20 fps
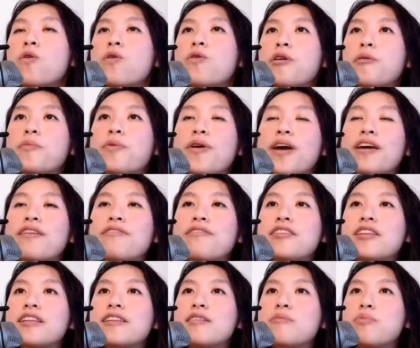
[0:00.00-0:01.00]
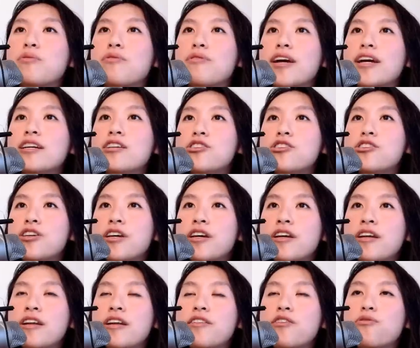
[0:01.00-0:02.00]
We pray for the
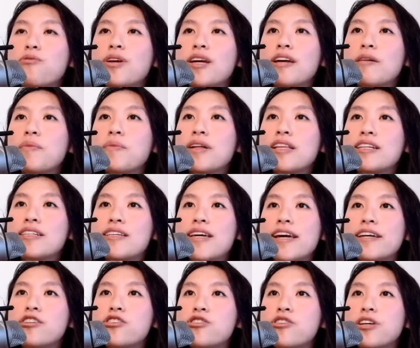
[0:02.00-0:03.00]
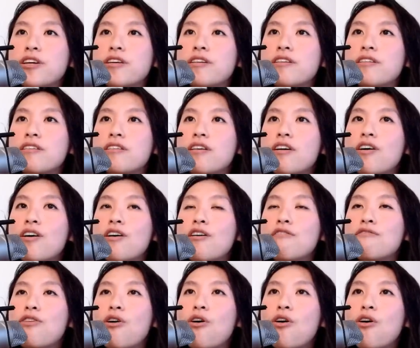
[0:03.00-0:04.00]
liberation and the rehabilitation
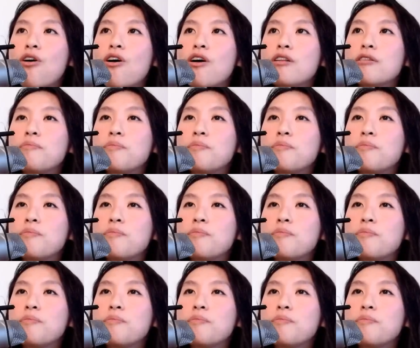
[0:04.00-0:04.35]
of all